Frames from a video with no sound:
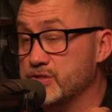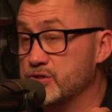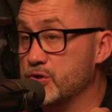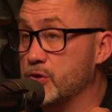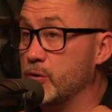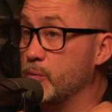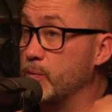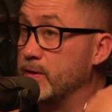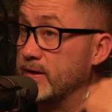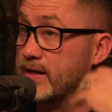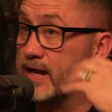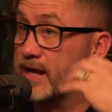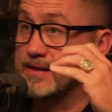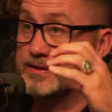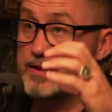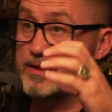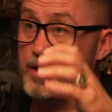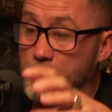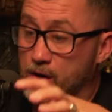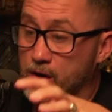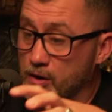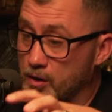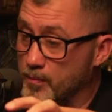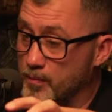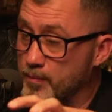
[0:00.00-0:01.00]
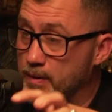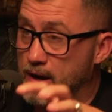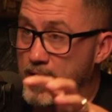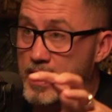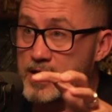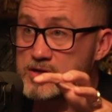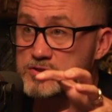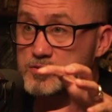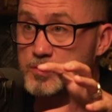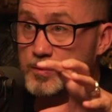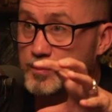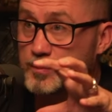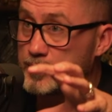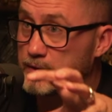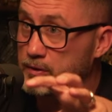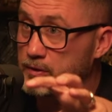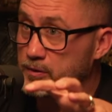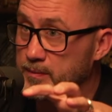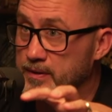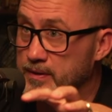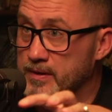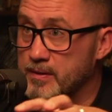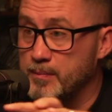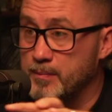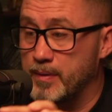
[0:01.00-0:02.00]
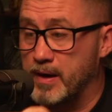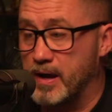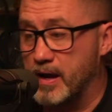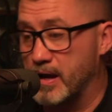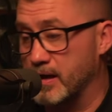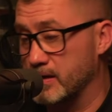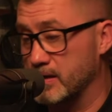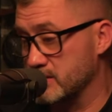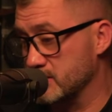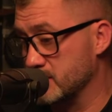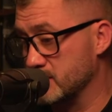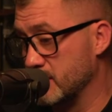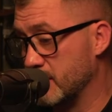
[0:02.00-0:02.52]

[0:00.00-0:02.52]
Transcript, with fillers: And we got the R O box. We're putting them in the box. Right.